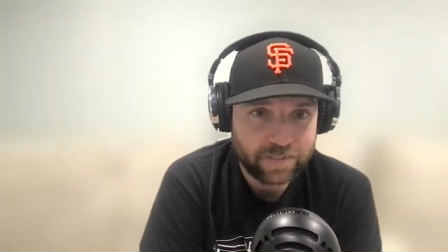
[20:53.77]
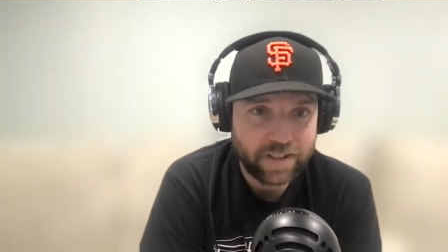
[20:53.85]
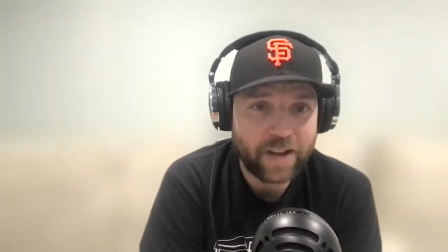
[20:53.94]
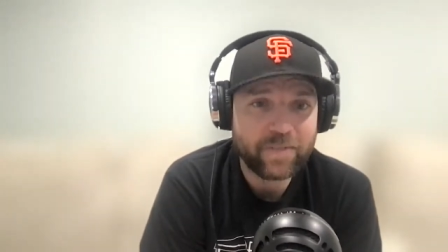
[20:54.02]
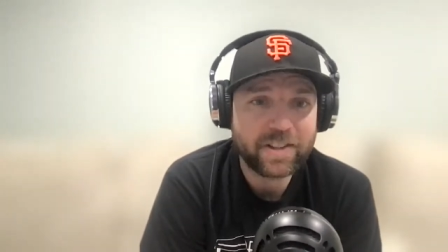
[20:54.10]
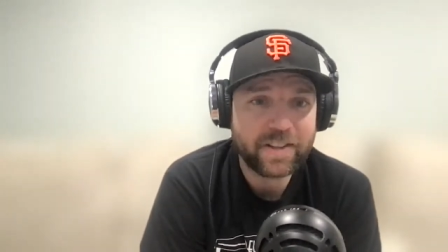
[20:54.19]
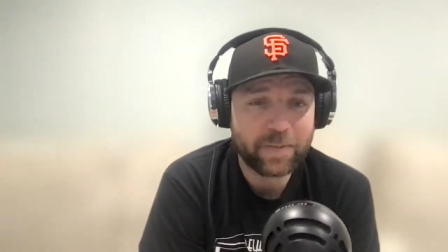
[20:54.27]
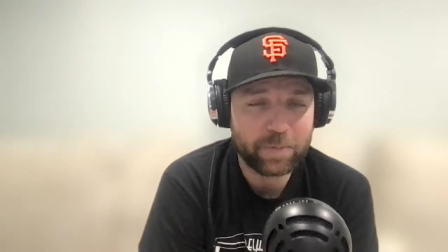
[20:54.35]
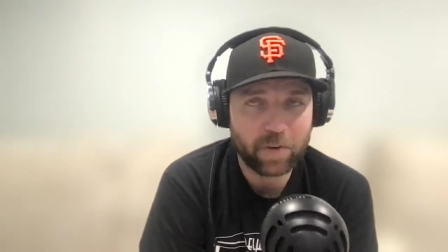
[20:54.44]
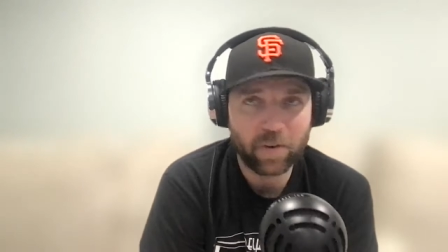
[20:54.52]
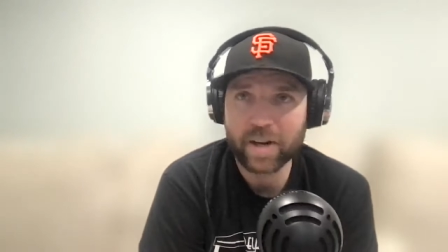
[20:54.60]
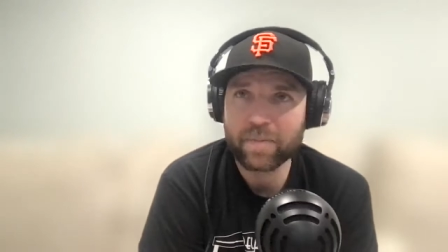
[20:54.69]

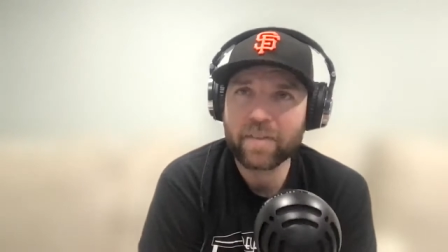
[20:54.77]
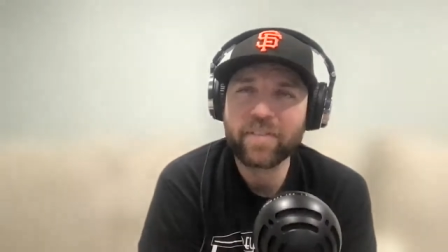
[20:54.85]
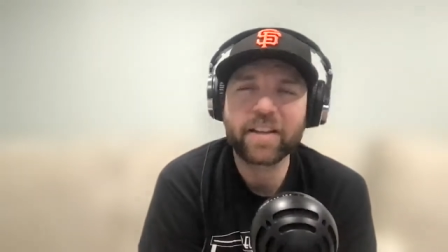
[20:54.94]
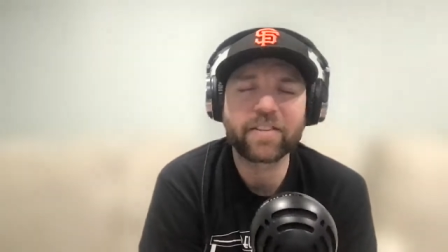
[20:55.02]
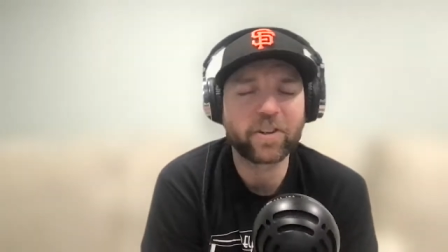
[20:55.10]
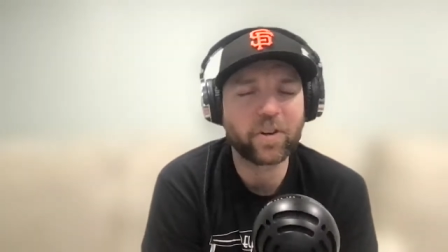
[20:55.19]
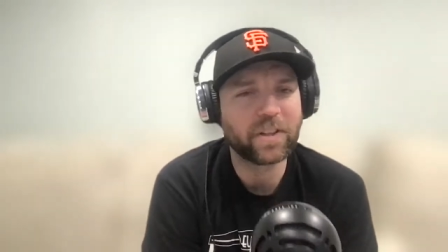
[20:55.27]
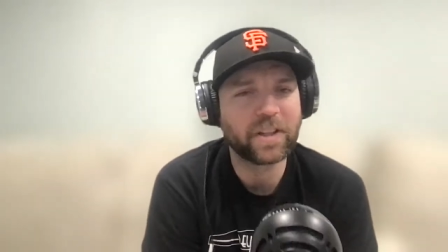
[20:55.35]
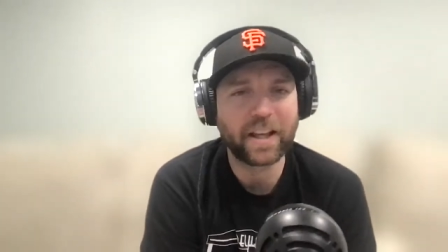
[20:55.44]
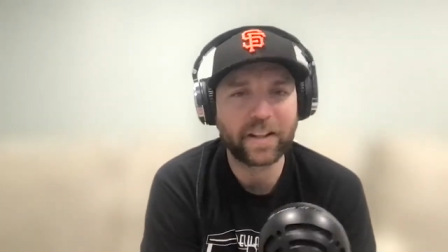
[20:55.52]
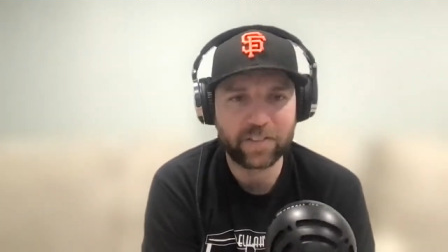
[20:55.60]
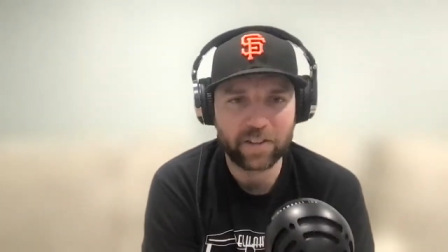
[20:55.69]
Dimetapp grape. I'm gonna have to go
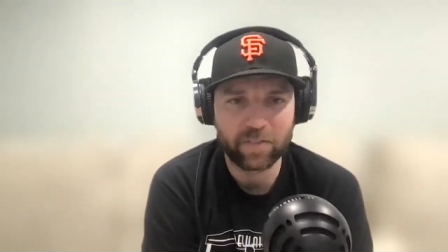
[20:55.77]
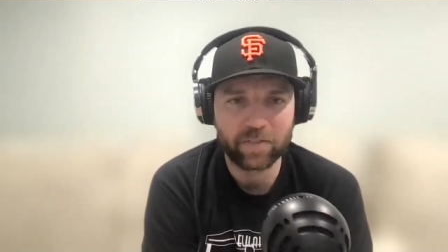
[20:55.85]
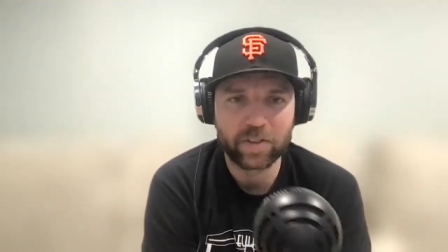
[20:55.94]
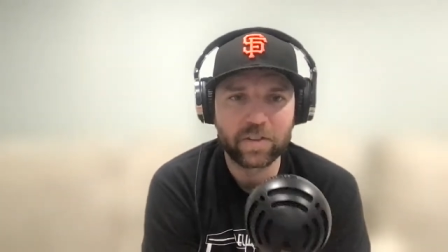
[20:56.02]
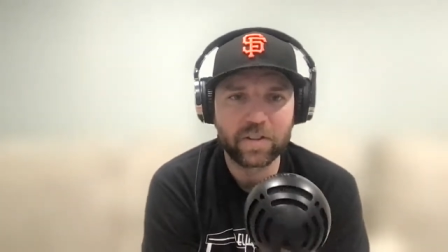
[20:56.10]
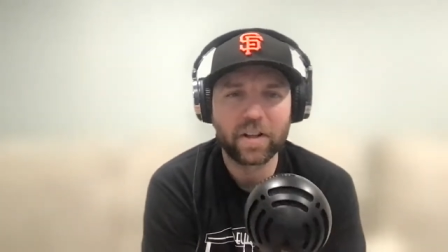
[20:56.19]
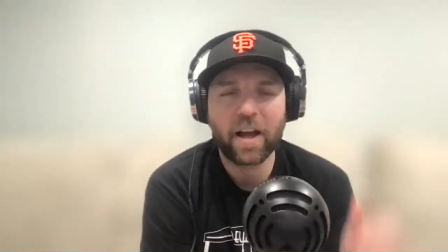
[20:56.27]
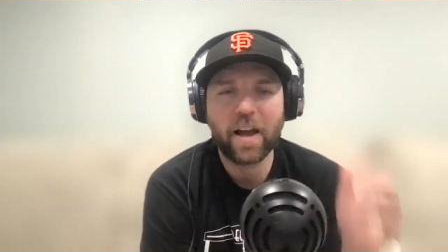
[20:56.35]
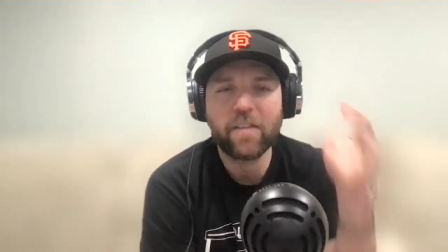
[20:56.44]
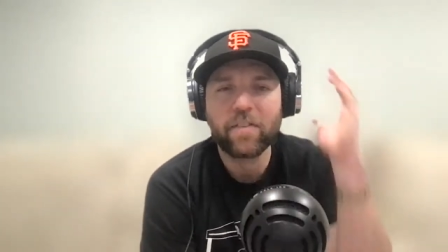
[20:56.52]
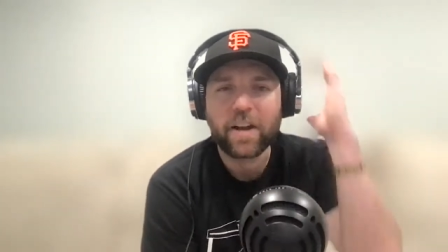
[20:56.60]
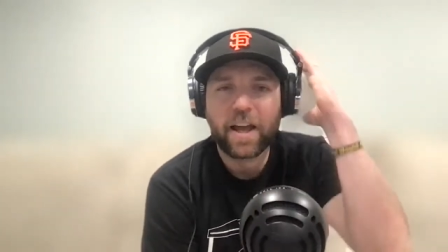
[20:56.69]
get some, dude.
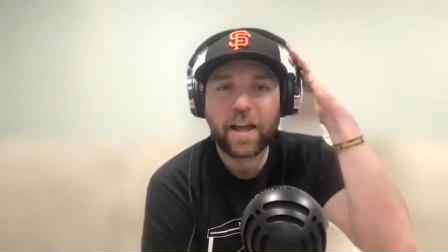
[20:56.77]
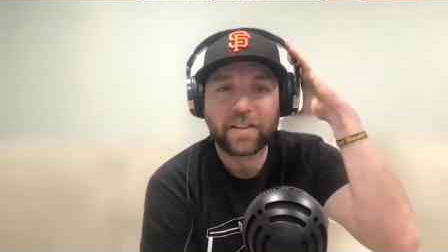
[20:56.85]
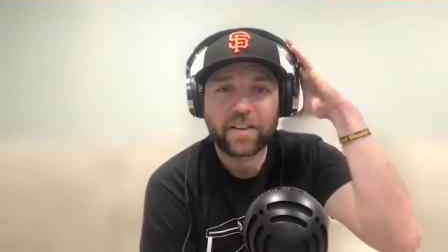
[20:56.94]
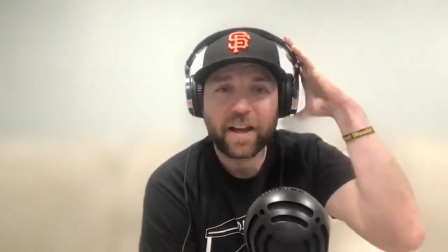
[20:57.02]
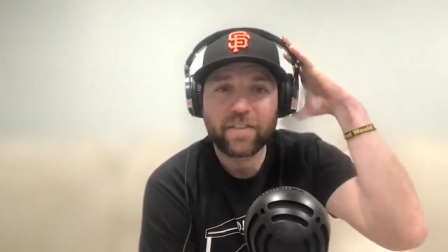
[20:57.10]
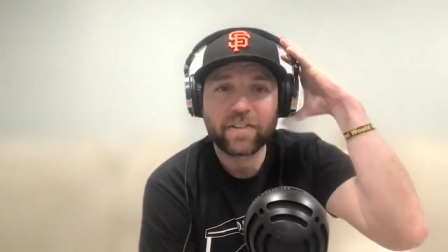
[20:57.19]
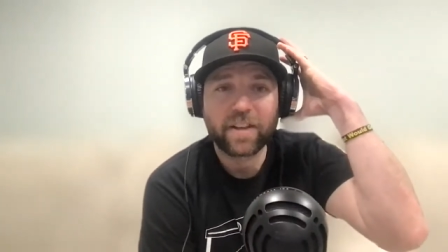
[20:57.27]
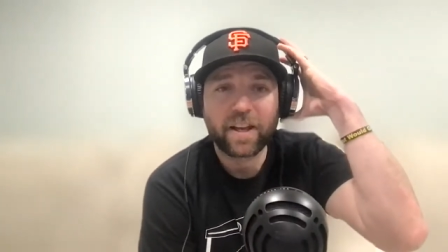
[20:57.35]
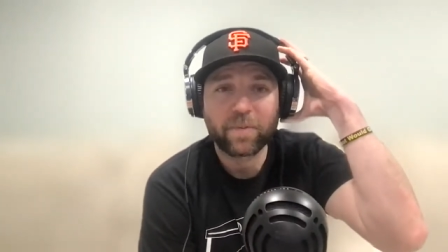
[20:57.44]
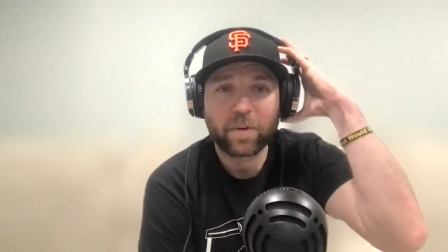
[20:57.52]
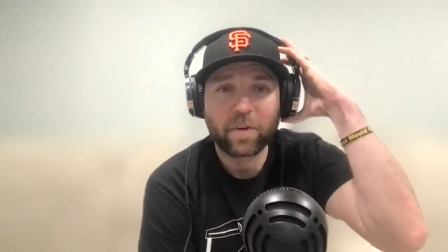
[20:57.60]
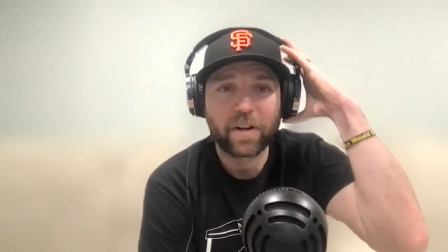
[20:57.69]
I haven't had
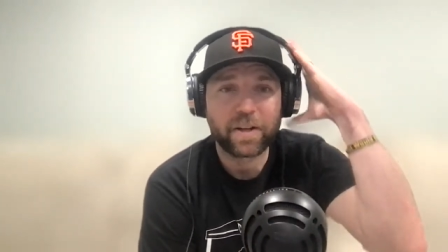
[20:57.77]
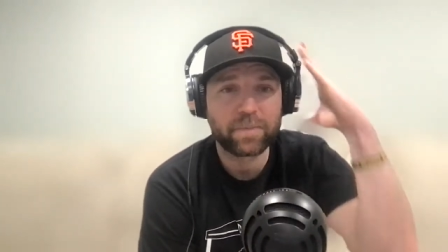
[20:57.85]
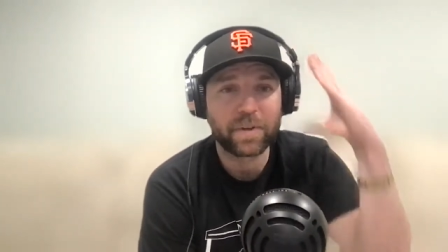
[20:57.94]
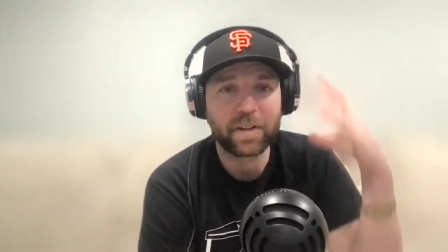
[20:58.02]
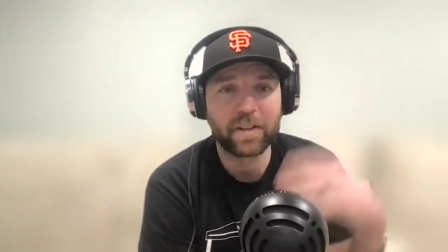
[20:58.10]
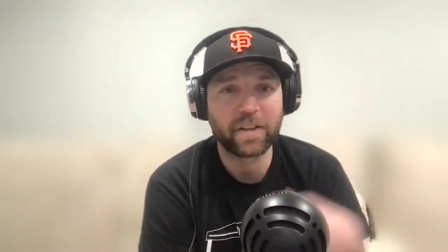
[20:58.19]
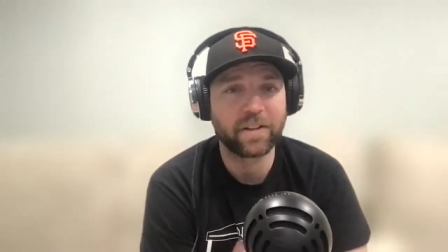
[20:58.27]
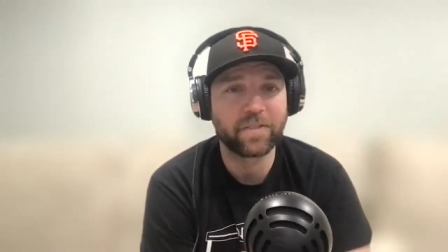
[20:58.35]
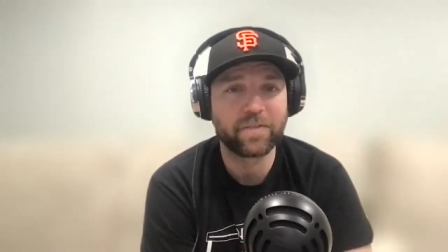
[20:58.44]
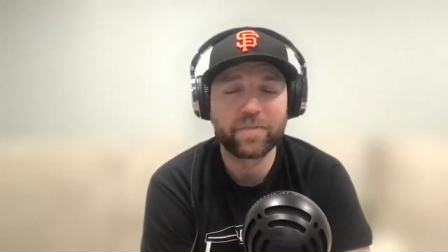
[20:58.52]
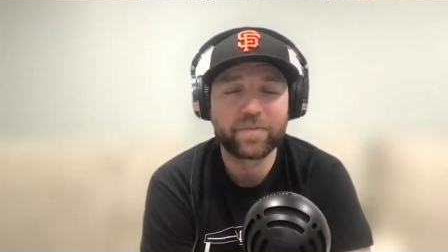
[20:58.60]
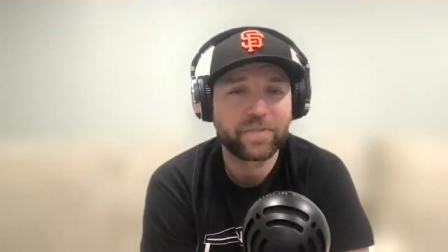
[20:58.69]
Dimetapp grape in
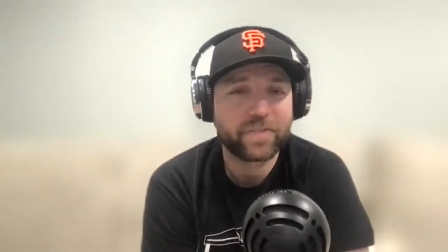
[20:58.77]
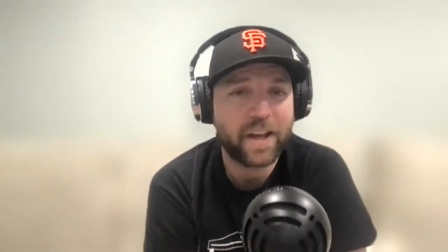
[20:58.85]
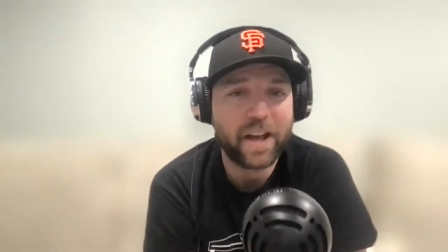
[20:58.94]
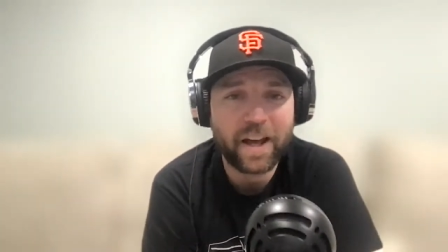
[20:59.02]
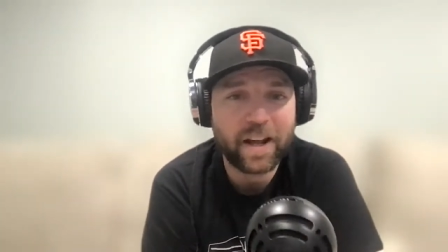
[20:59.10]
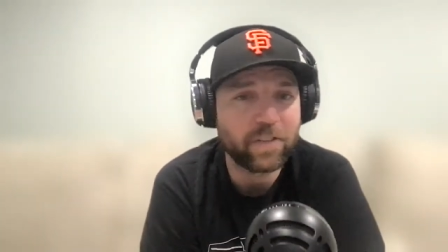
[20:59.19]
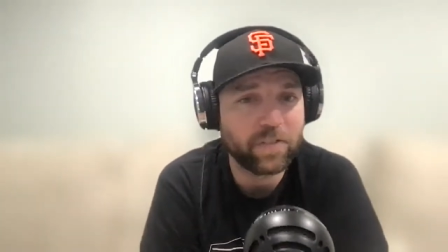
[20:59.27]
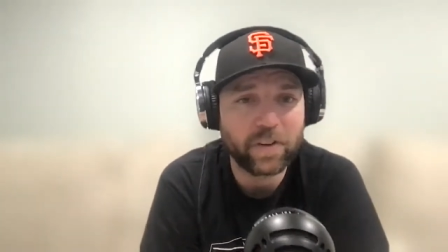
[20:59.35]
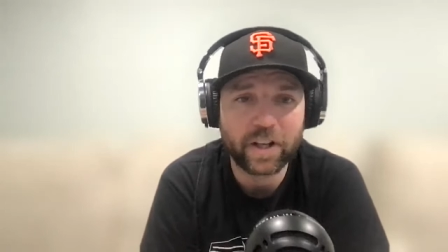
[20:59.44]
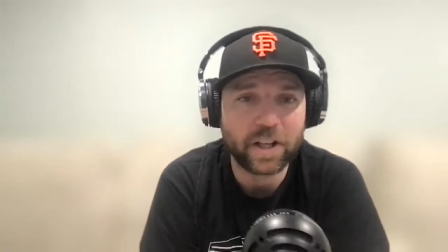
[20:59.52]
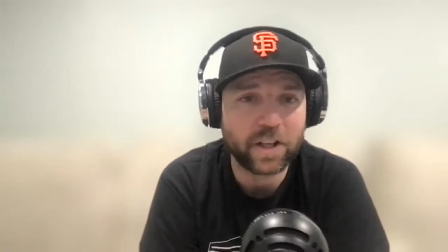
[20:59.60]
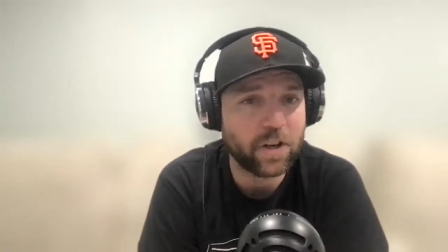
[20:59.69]
I don't
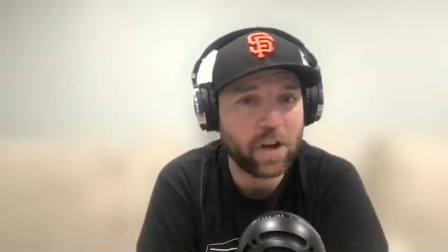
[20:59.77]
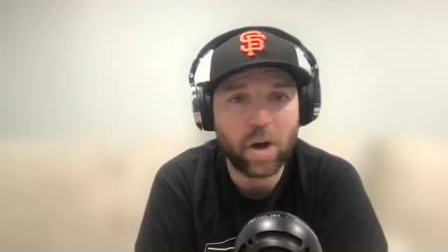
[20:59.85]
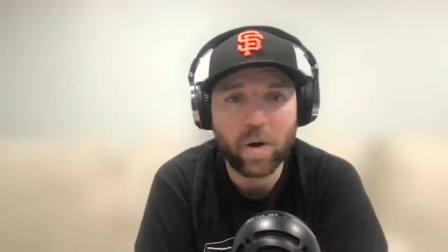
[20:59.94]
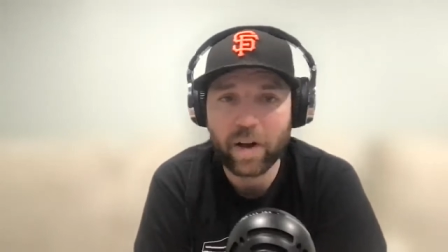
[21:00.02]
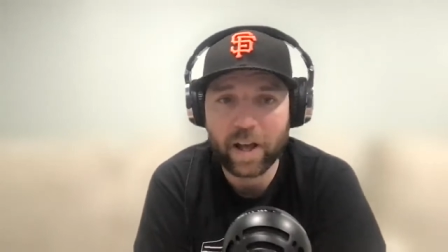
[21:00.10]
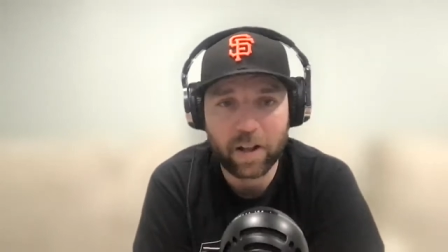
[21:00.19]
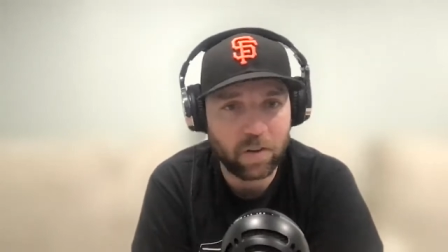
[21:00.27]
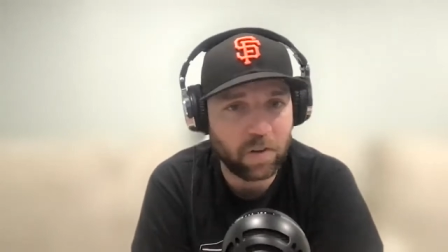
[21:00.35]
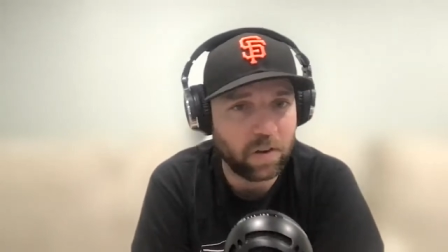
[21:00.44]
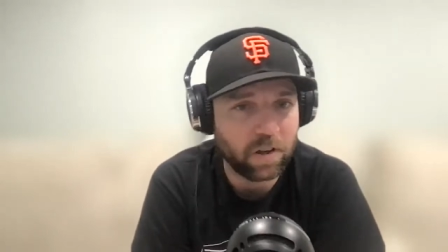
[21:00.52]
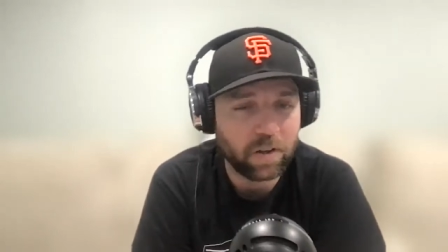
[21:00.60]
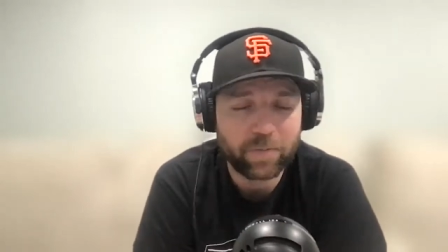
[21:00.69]
fucking know how
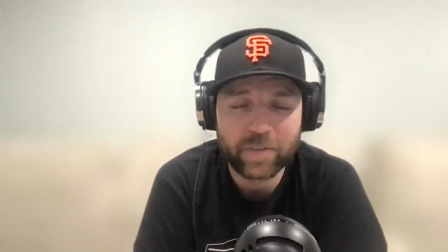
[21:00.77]
long.